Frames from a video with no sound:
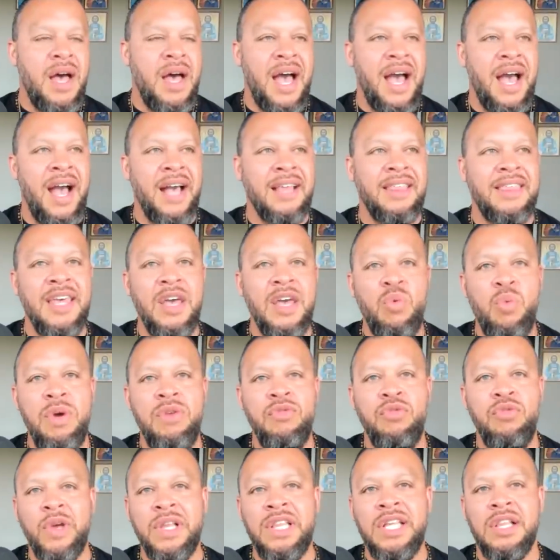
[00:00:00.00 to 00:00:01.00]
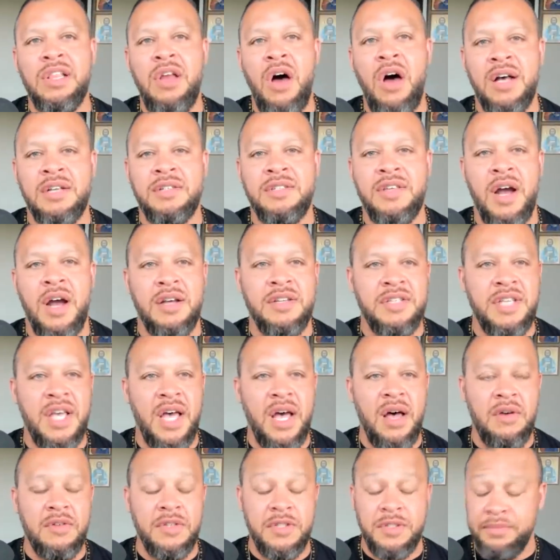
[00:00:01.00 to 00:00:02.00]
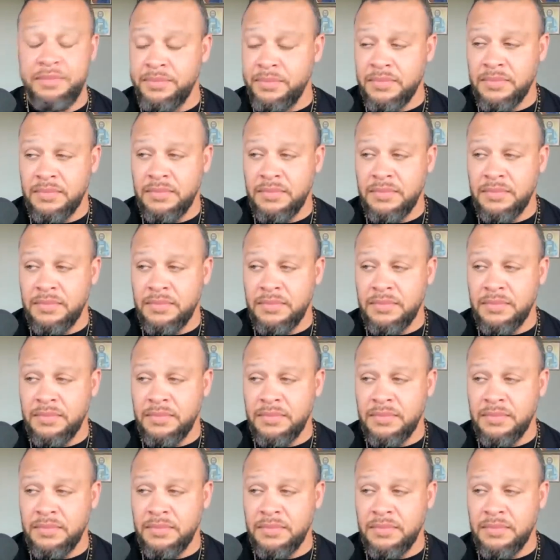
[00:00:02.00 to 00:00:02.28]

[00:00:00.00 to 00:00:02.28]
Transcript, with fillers: I, I think we've really lost ourselves